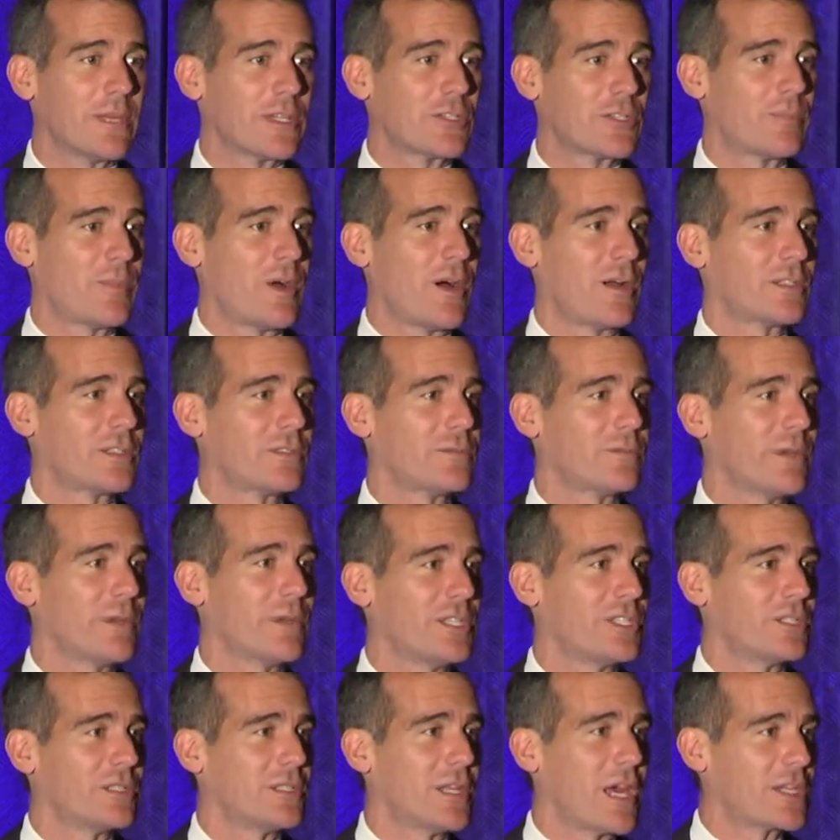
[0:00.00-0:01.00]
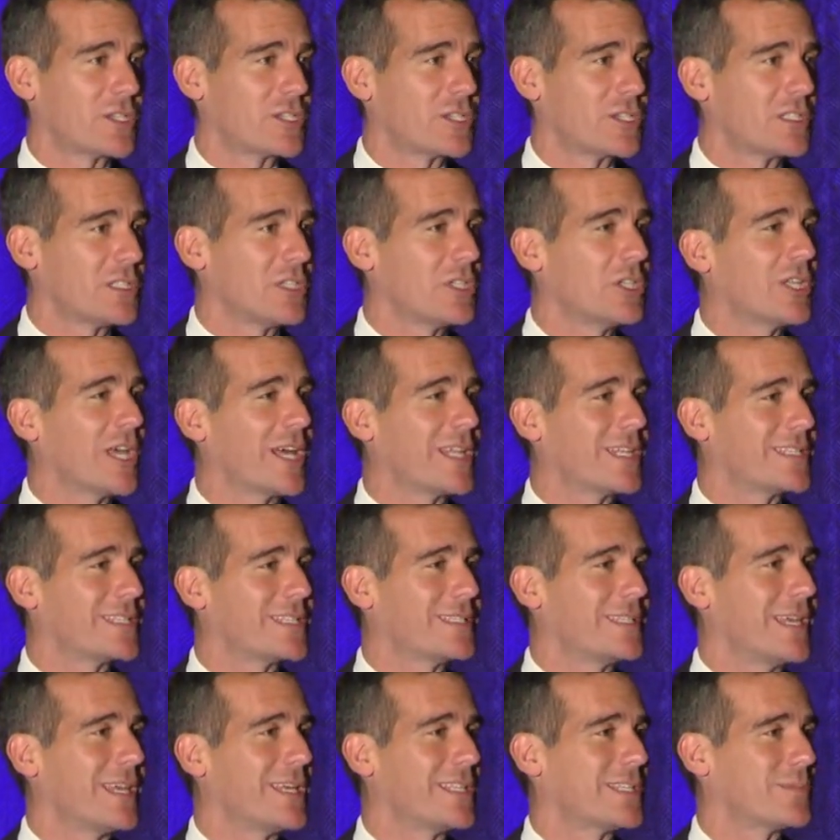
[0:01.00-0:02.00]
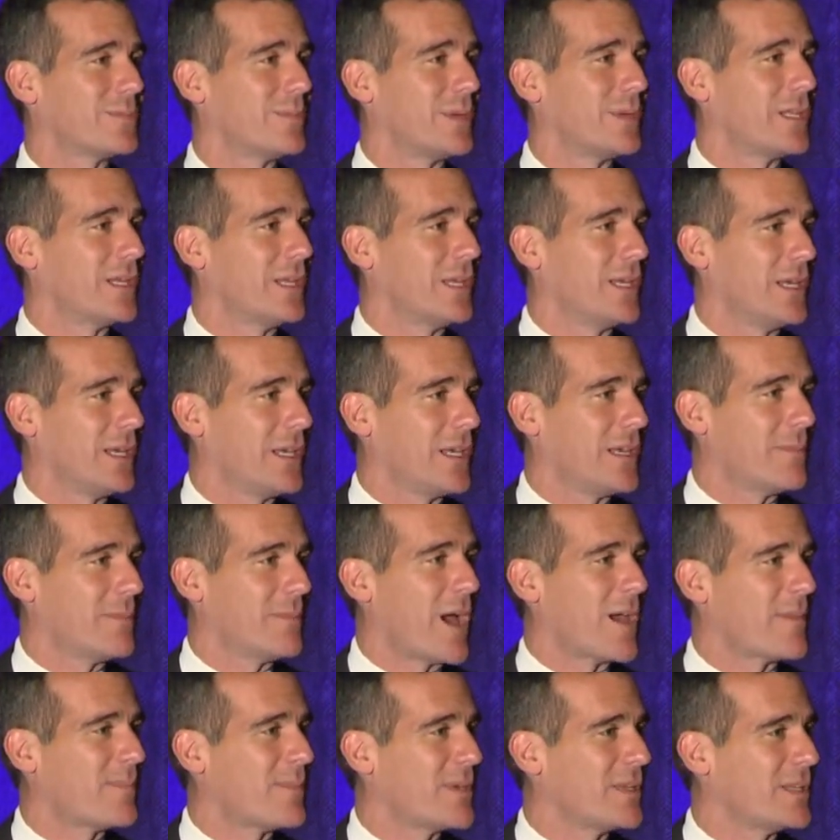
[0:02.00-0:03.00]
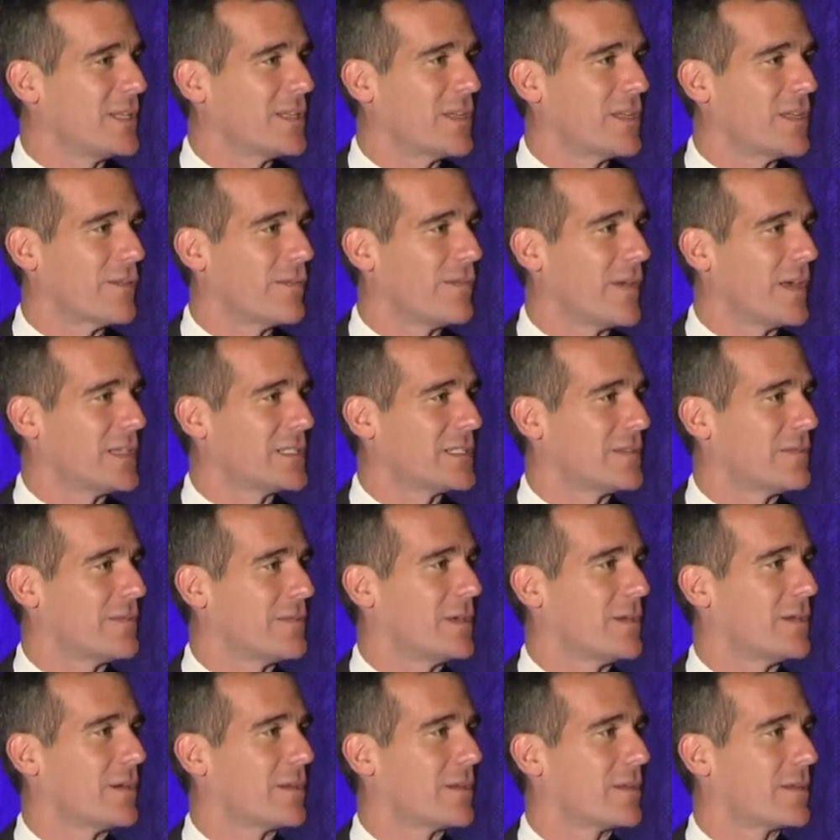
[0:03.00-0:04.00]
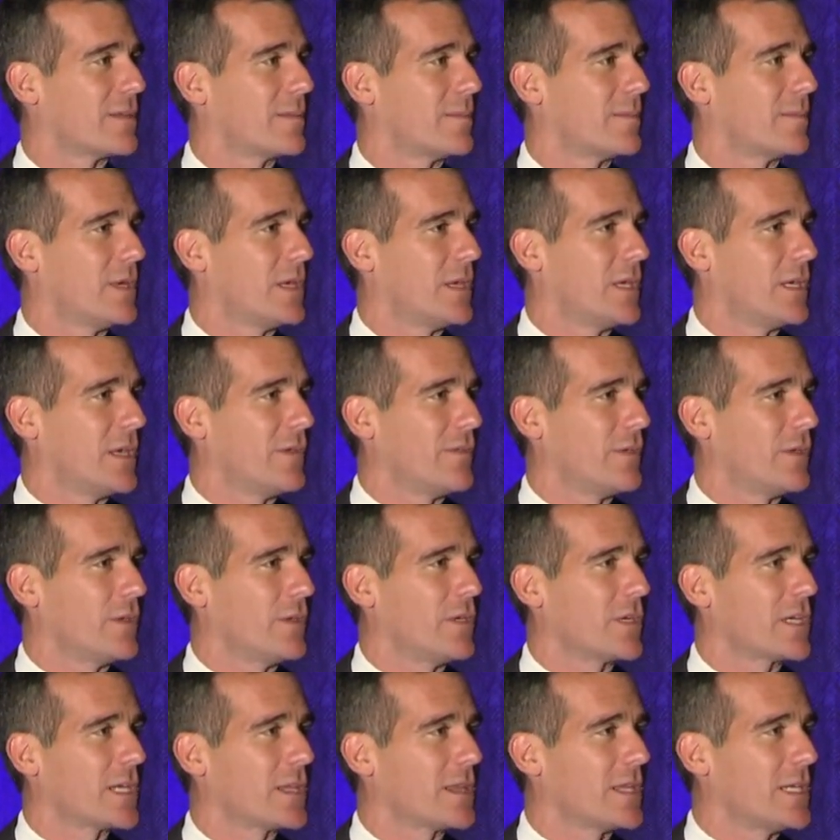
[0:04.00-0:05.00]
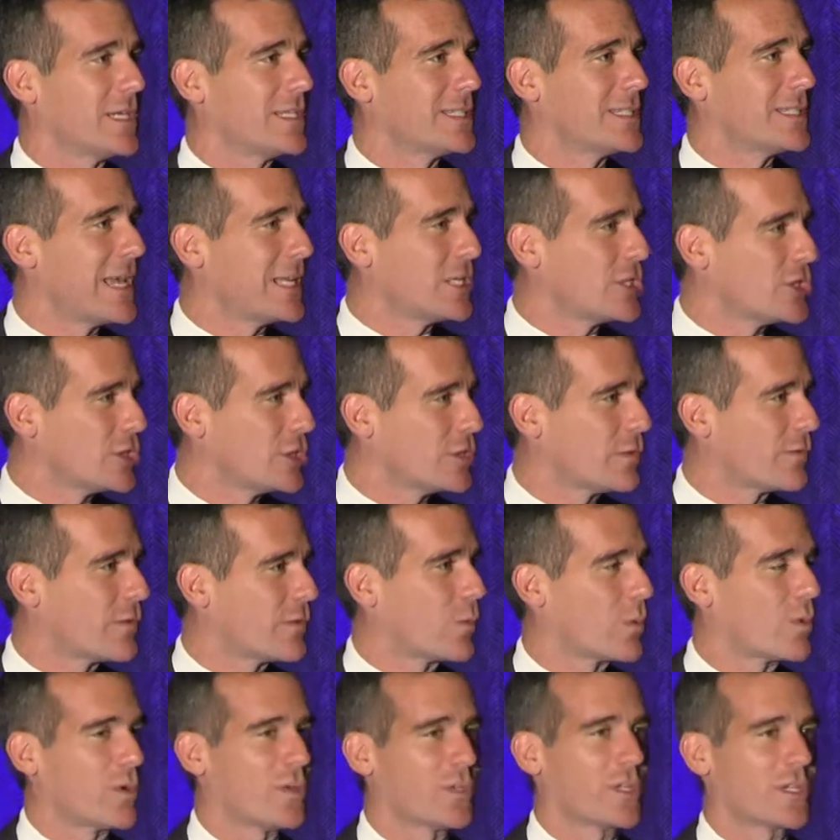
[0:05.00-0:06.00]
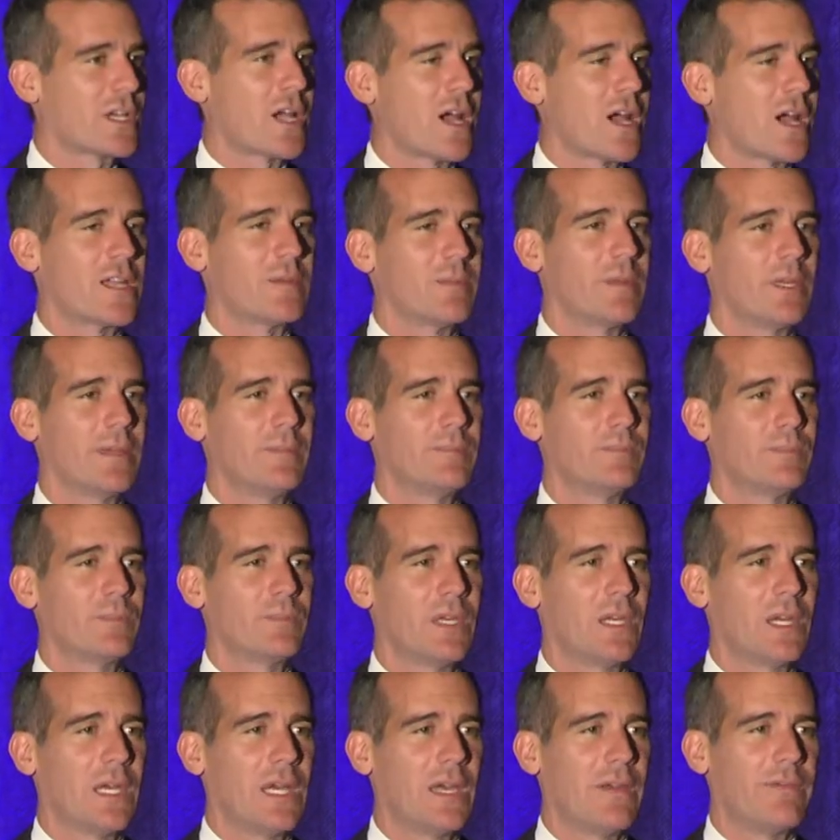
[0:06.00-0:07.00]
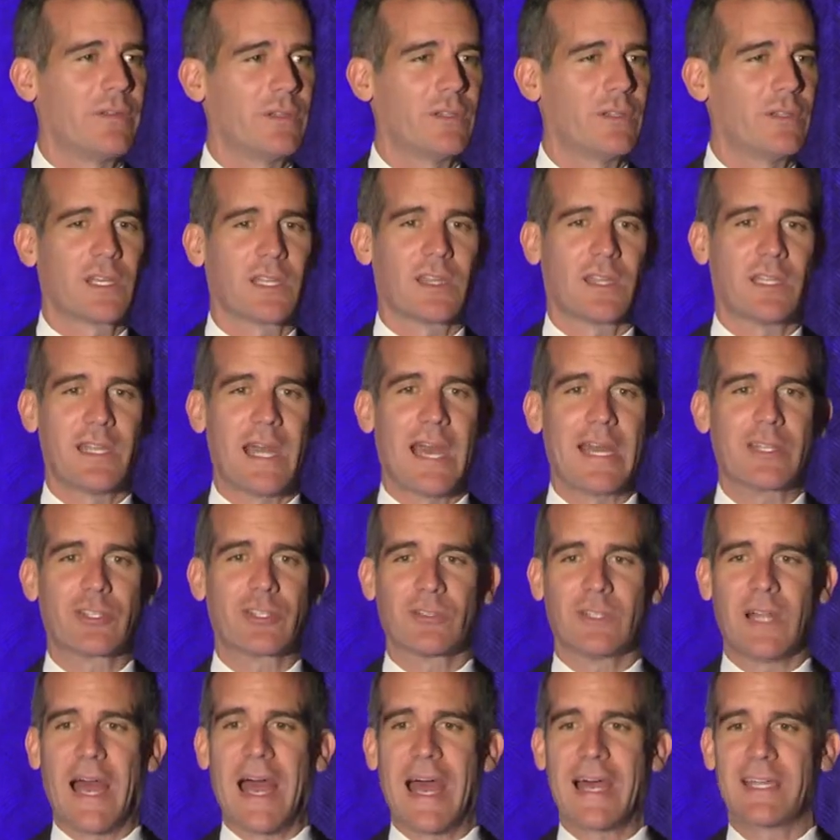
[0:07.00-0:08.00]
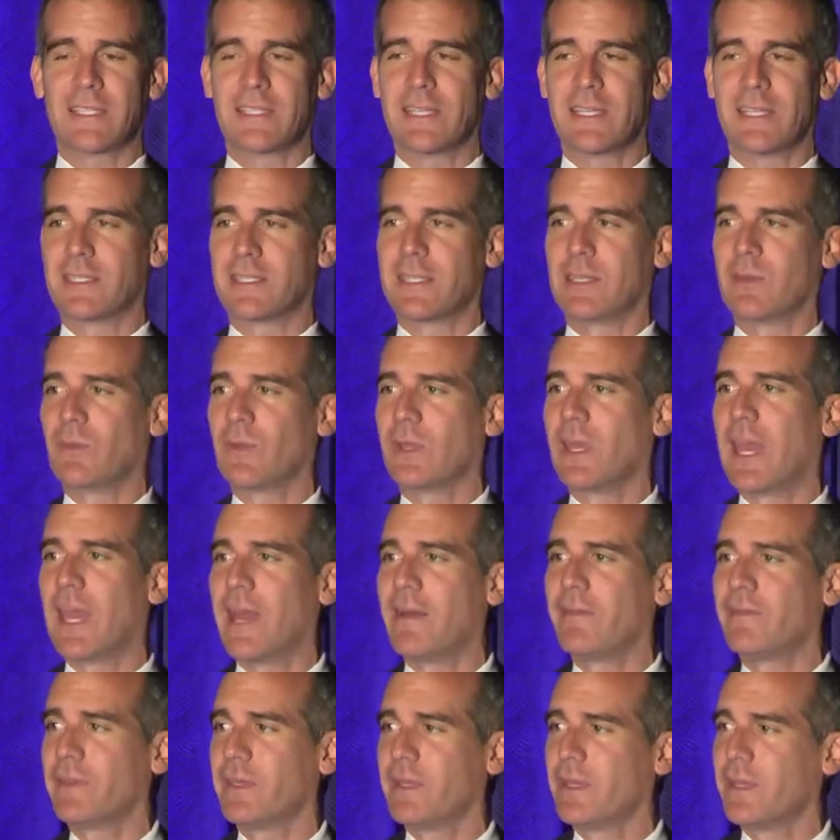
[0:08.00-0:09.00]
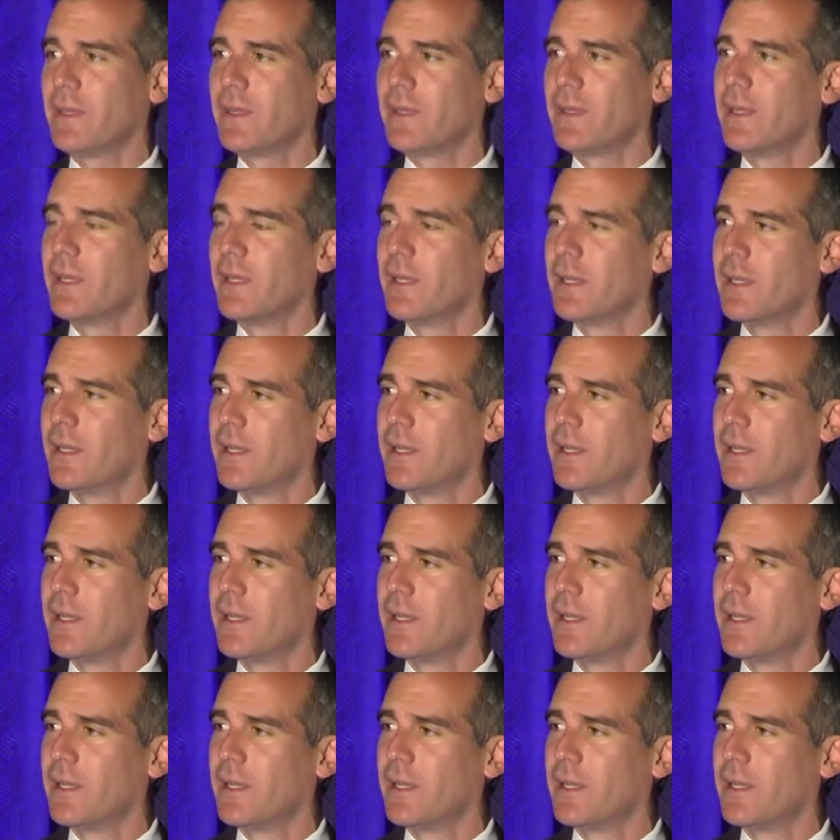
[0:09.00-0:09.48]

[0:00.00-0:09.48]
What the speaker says: metropolitan region, not just in the United States, but in my opinion, on the face of the earth. If you look at the attention of the world economy, if you look at the natural assets that we have here,